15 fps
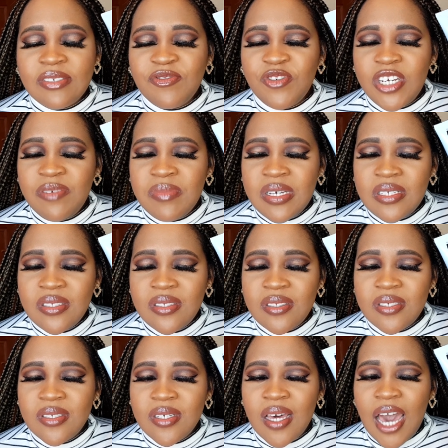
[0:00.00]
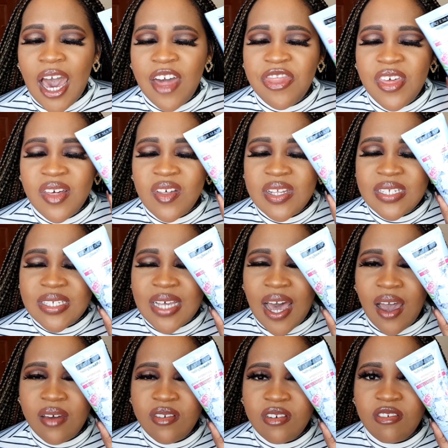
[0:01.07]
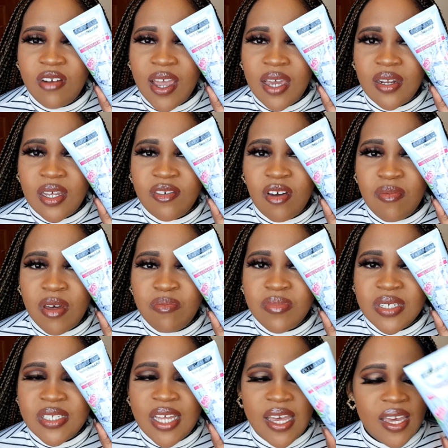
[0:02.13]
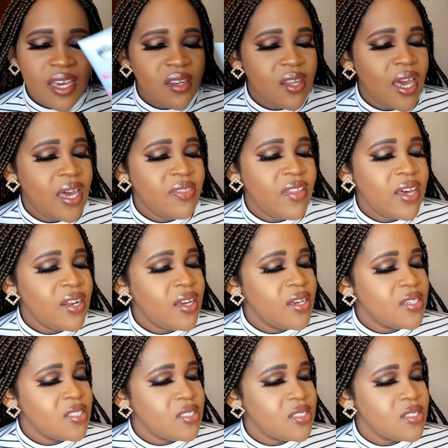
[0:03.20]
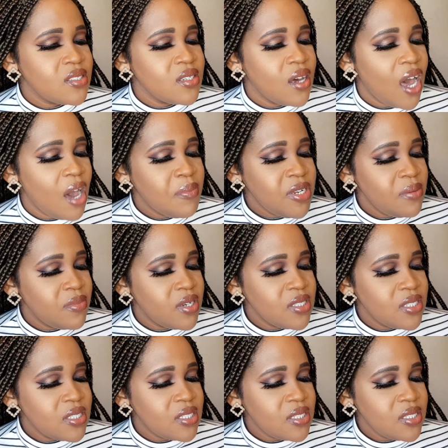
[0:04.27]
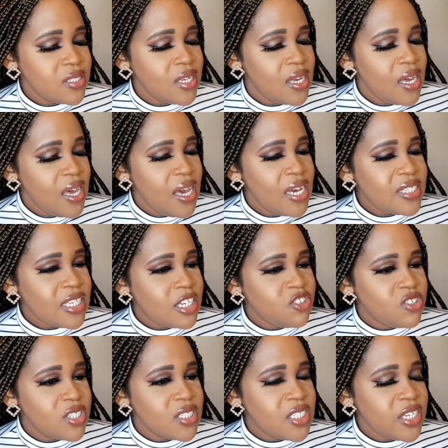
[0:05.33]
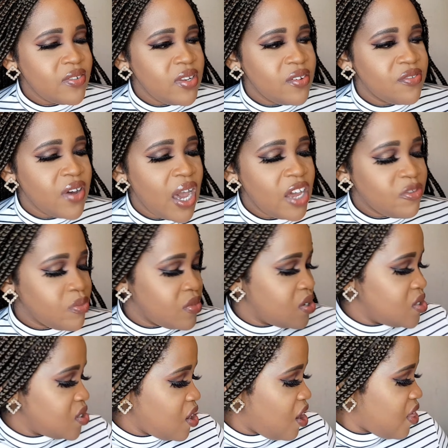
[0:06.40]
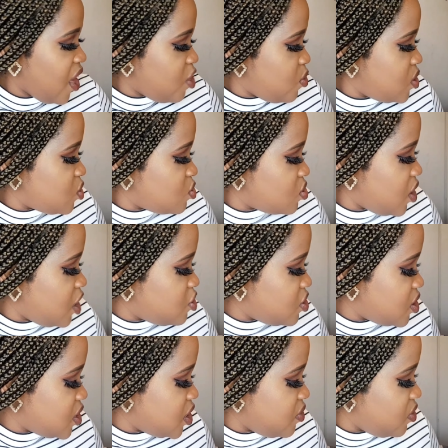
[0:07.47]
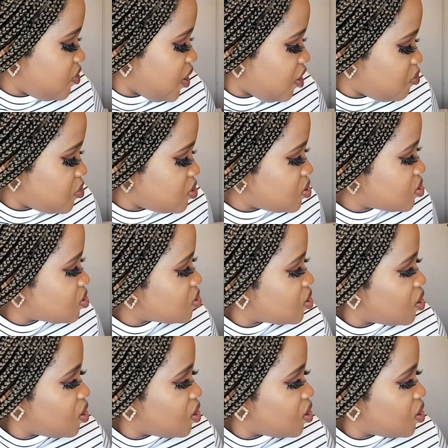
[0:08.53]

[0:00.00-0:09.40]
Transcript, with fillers: Freeman's, I think this is 100 Rand if I'm not mistaken. And that is, how many mils is this? 175 moles The other one's also 175 moles